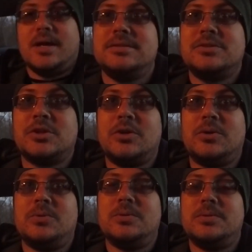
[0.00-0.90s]

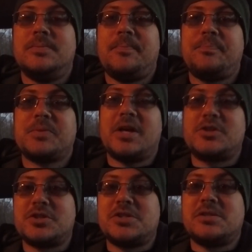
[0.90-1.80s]
So I
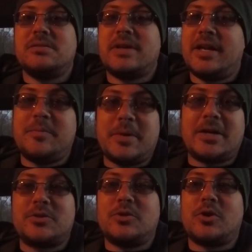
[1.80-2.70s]
just headed
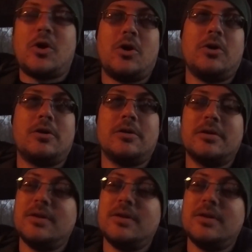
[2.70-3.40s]
back to the car,